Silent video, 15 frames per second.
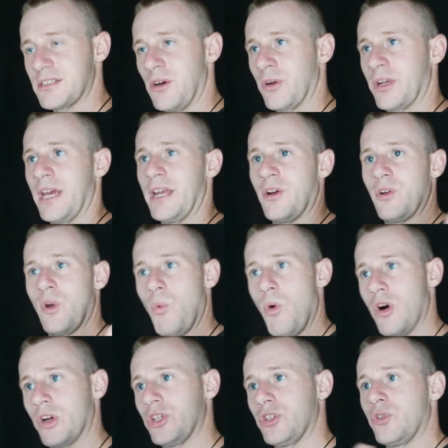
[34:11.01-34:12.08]
Okay, they're going to
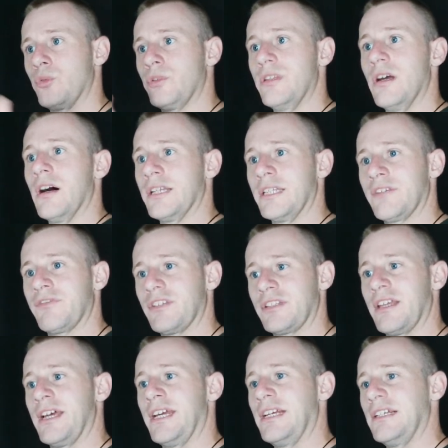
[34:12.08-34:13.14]
walk you through different
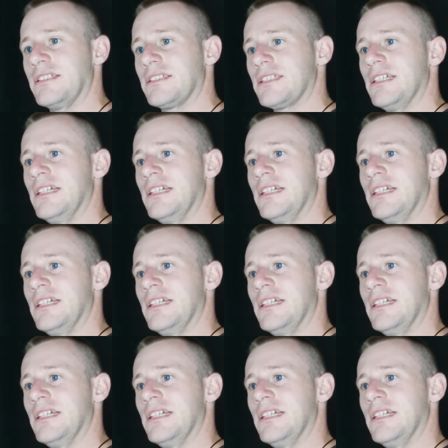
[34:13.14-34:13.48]
things.